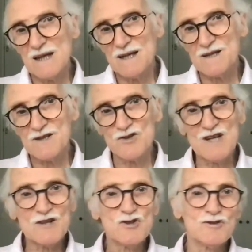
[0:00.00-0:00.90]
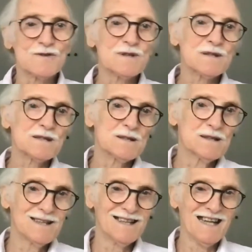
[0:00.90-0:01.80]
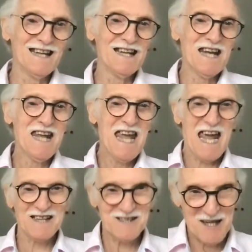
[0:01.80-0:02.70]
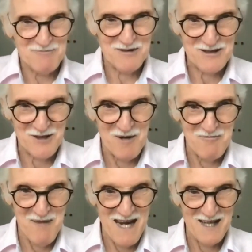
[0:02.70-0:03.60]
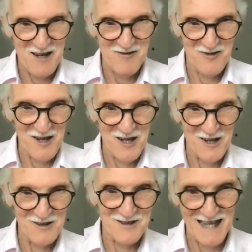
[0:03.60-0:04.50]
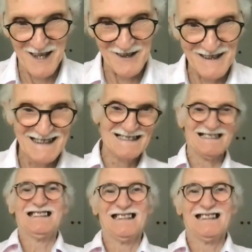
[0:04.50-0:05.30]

Any suggestions? Except stop making videos, Alan.